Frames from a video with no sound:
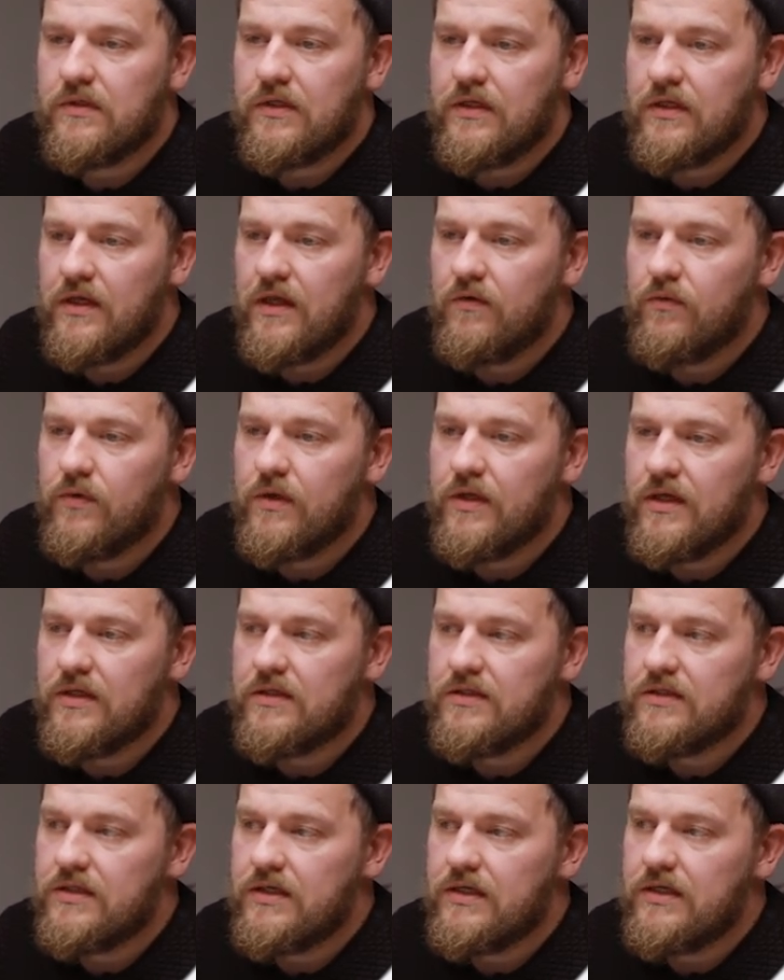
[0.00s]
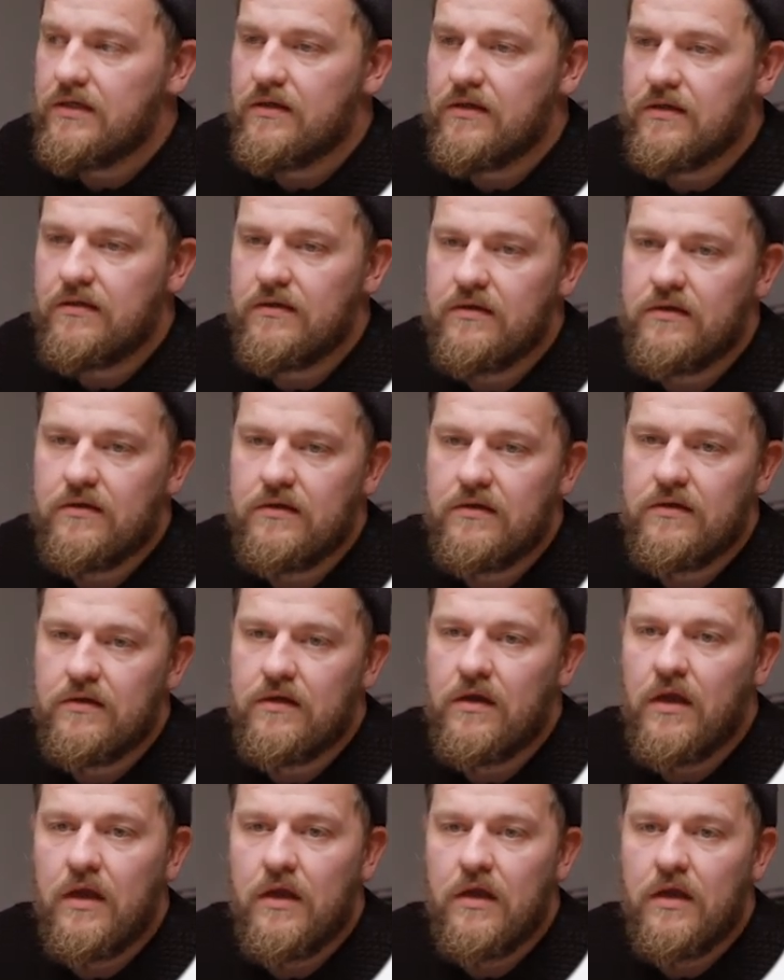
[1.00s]
And here we can see that
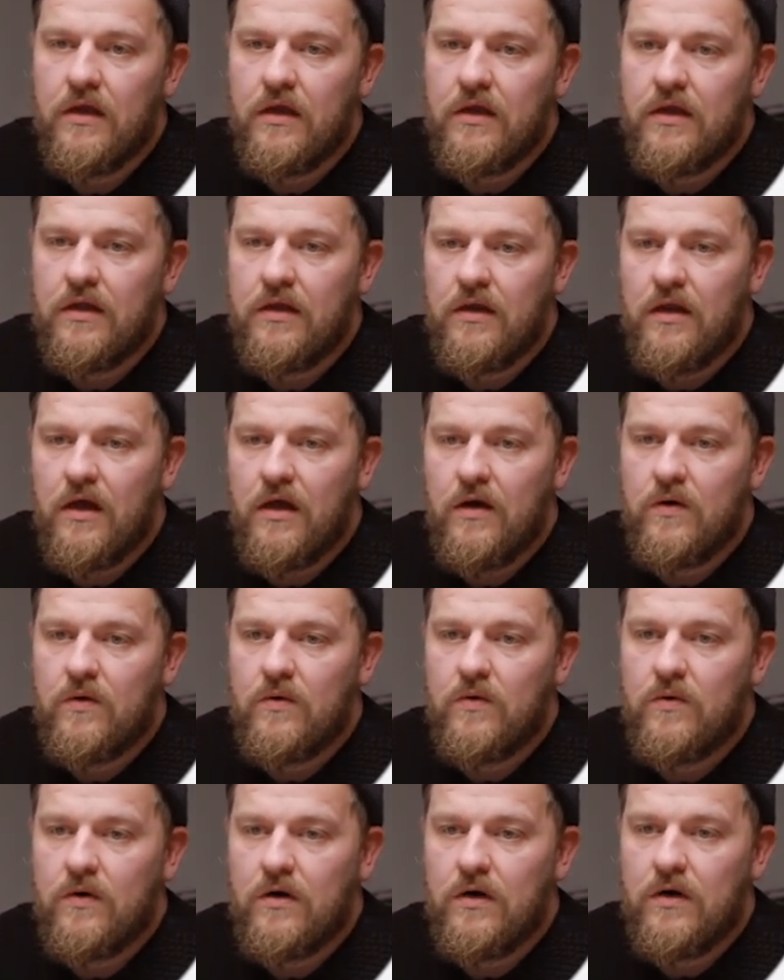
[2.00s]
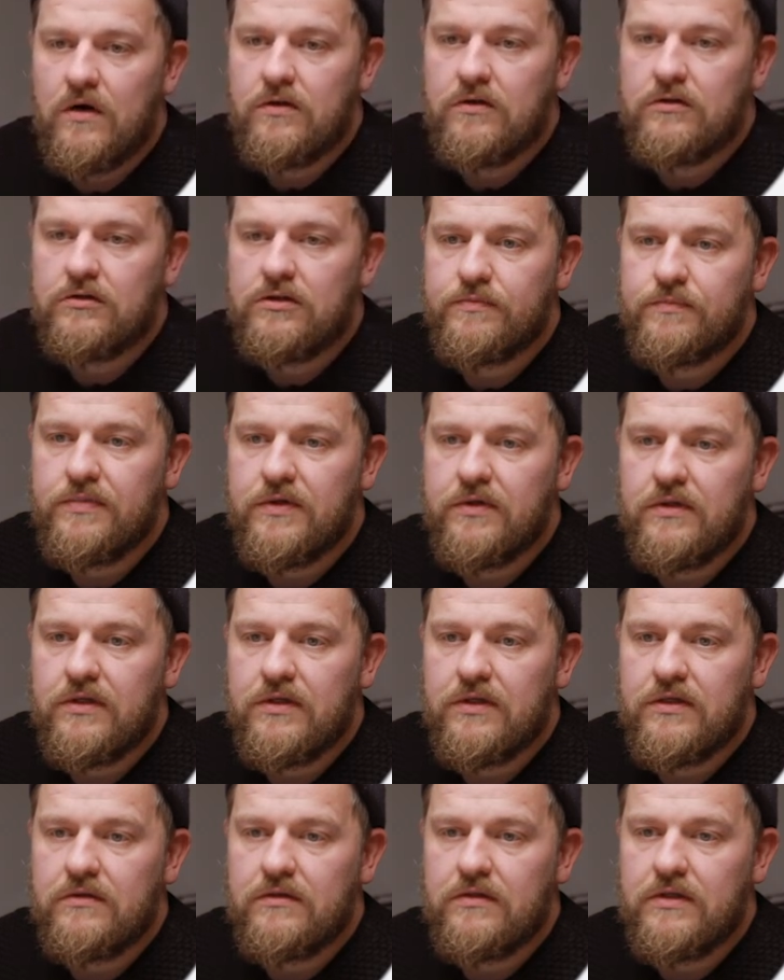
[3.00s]
uh, now our SPOD
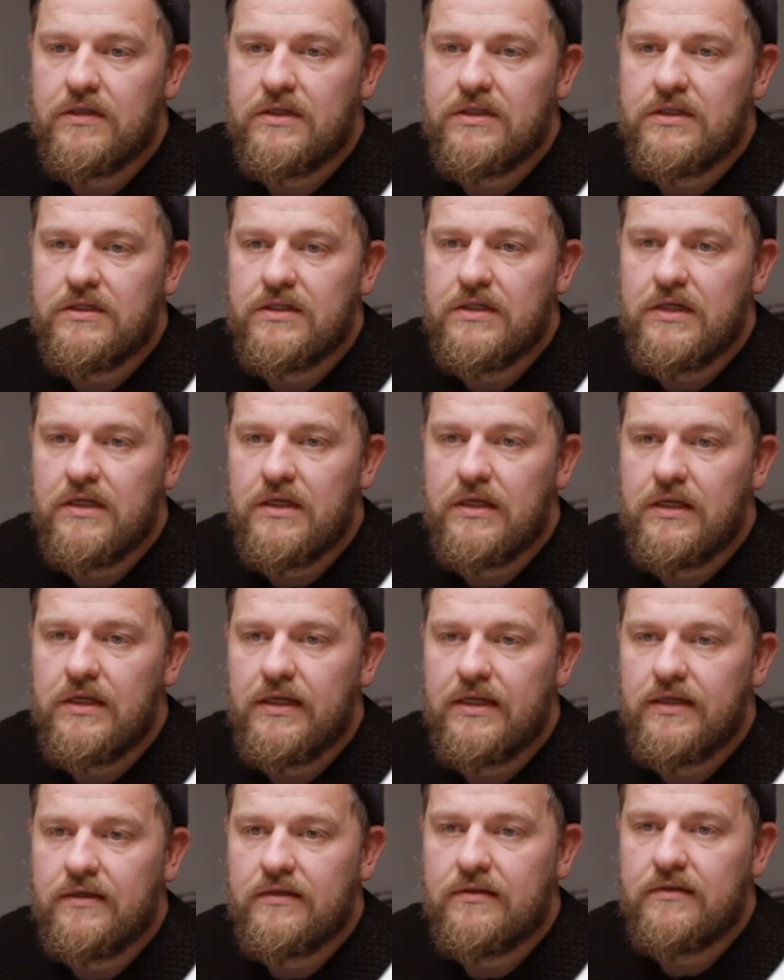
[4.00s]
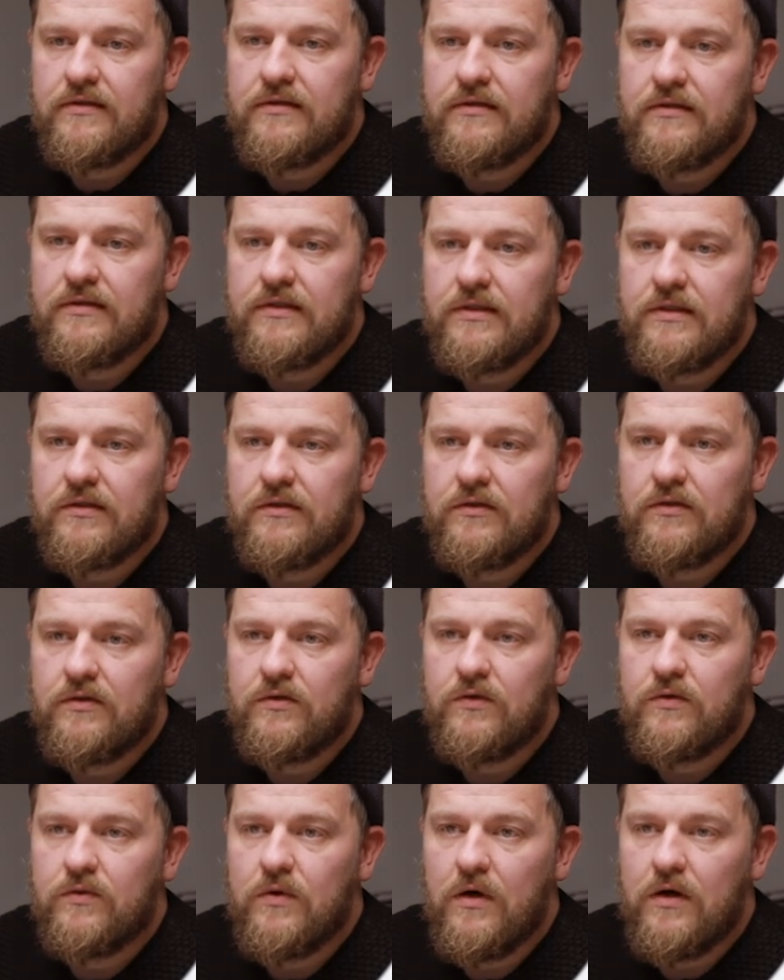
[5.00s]
account is linked
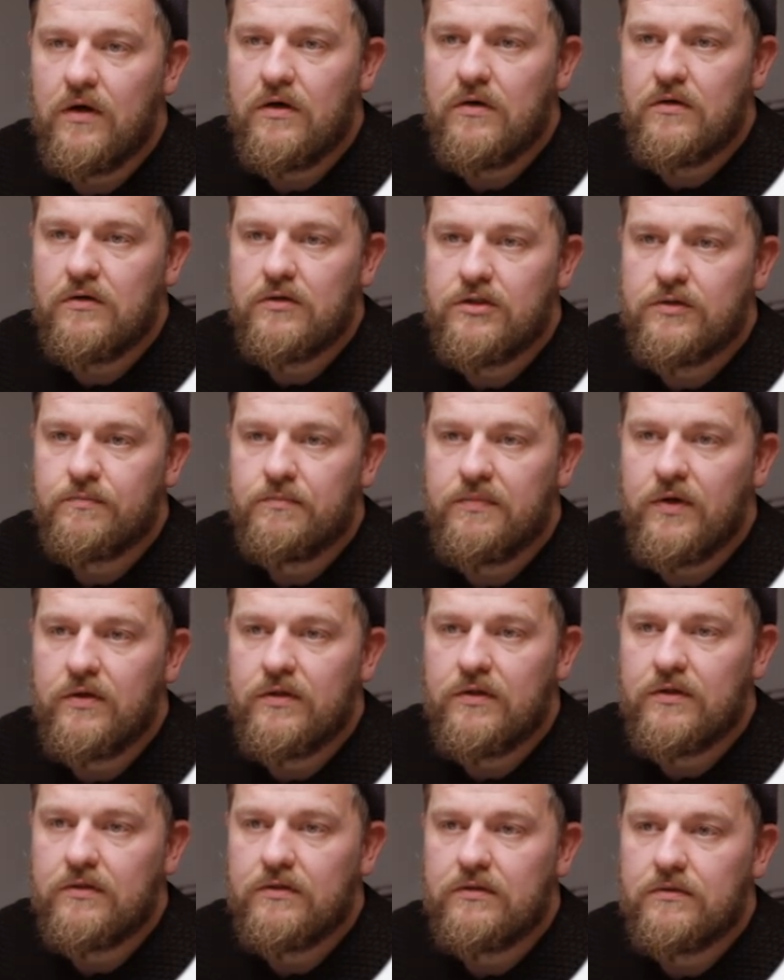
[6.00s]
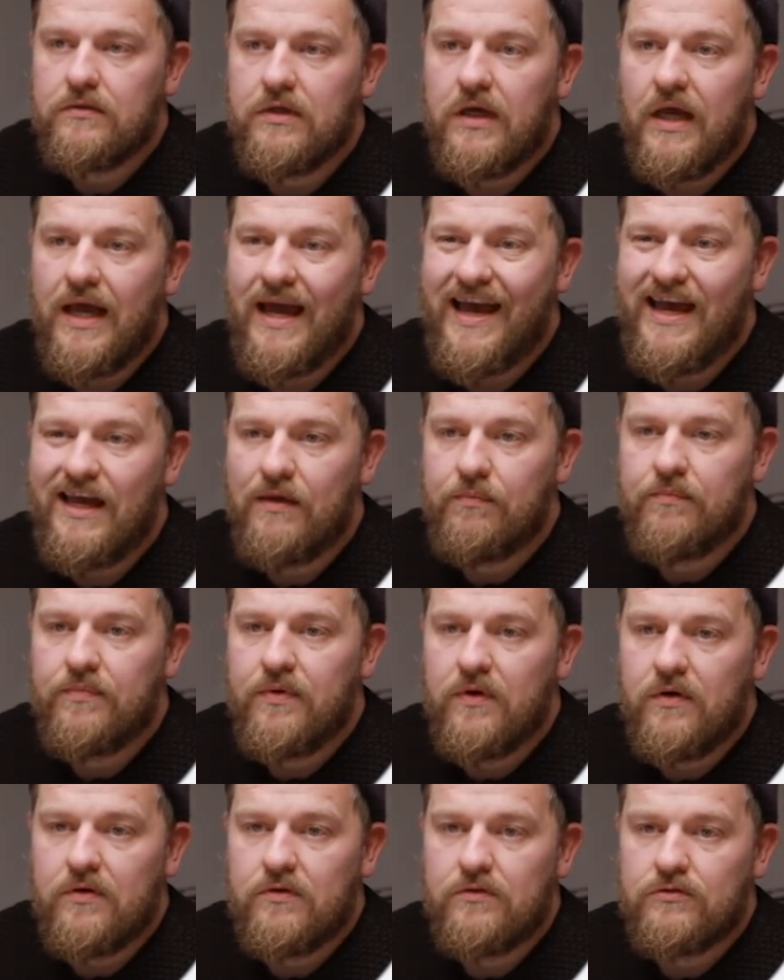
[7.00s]
to our SPOD app
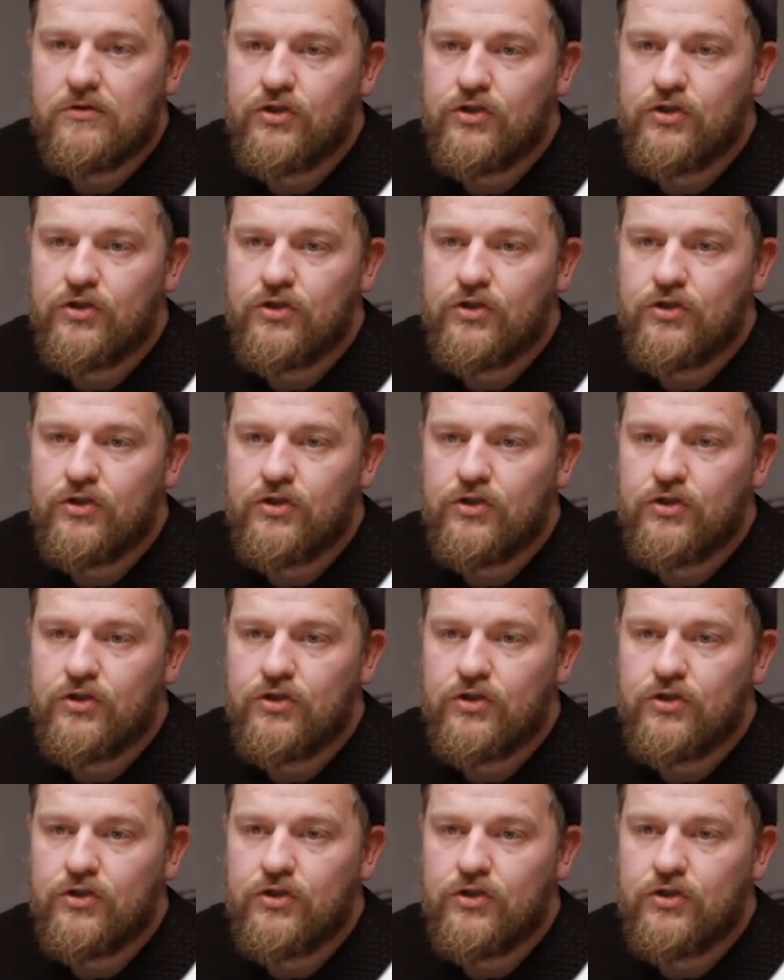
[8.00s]
on